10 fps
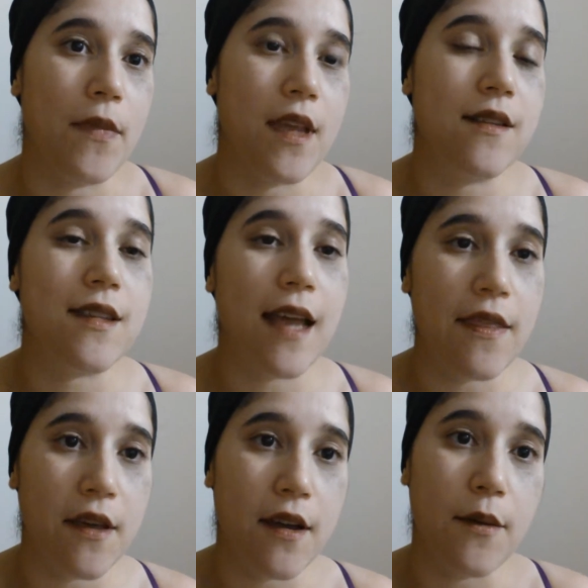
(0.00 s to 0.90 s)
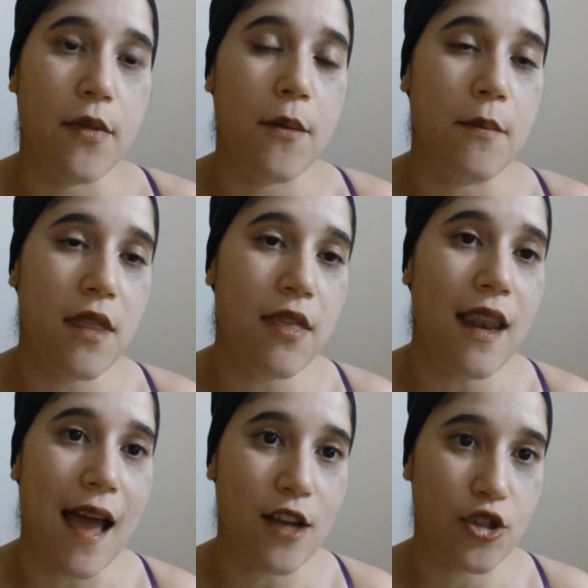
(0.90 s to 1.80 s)
it's the
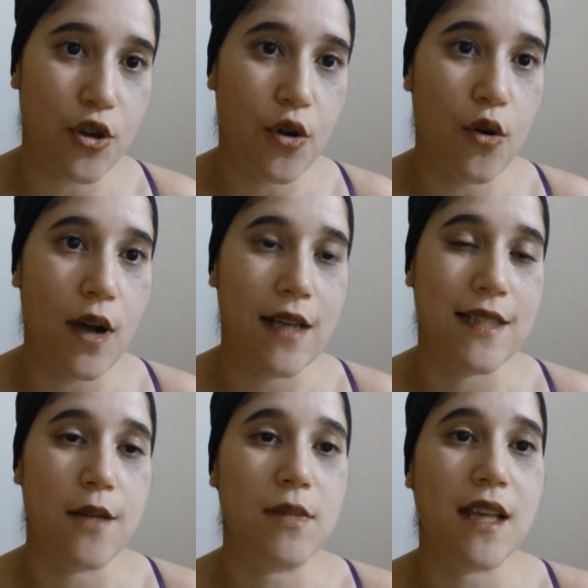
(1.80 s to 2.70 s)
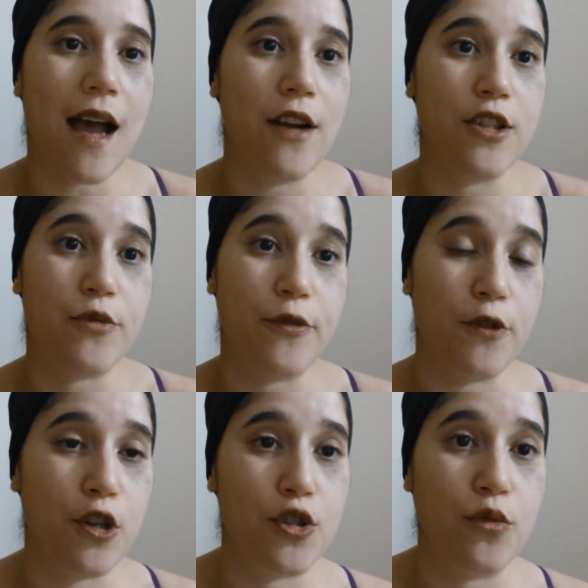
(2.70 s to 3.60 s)
mythological, as some scholars
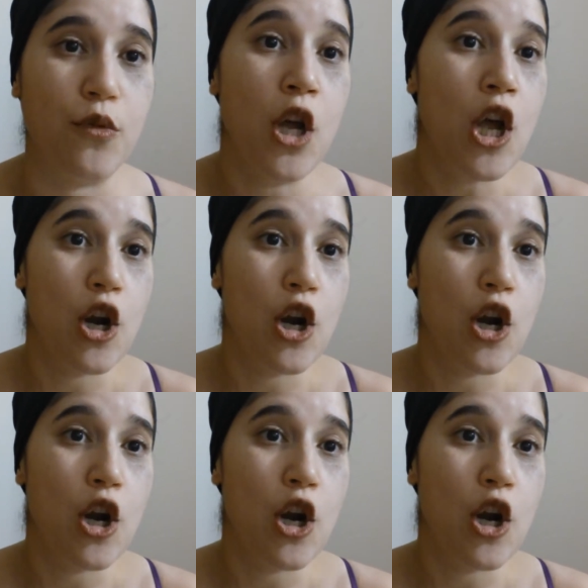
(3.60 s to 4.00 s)
refer to,